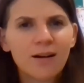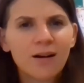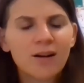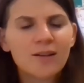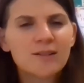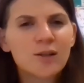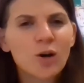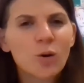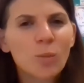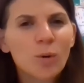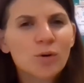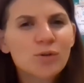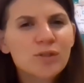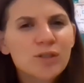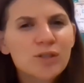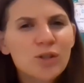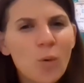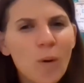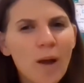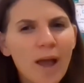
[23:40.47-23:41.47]
is almost
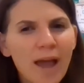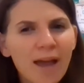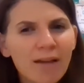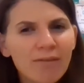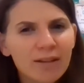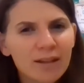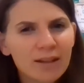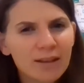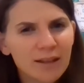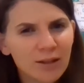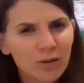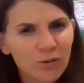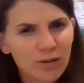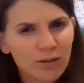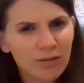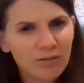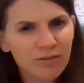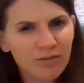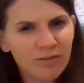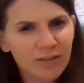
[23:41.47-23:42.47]
so heavy that you
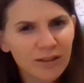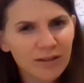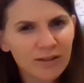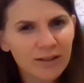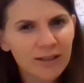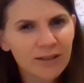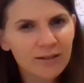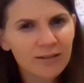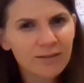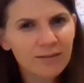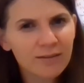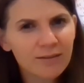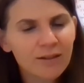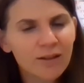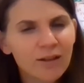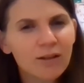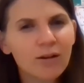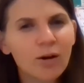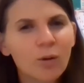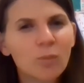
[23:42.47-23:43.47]
can feel it,
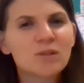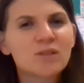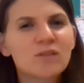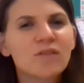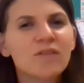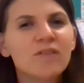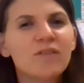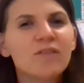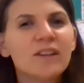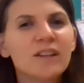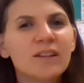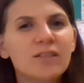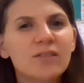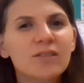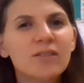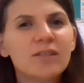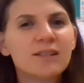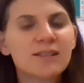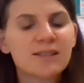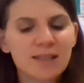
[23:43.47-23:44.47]
almost feel
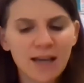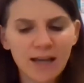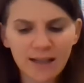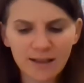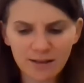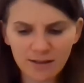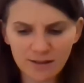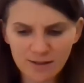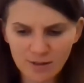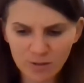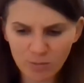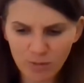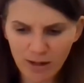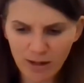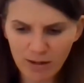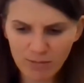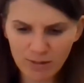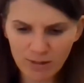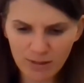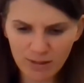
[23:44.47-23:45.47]
the silence
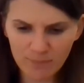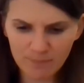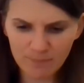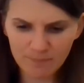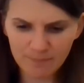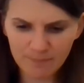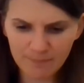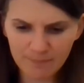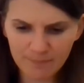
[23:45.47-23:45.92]
around them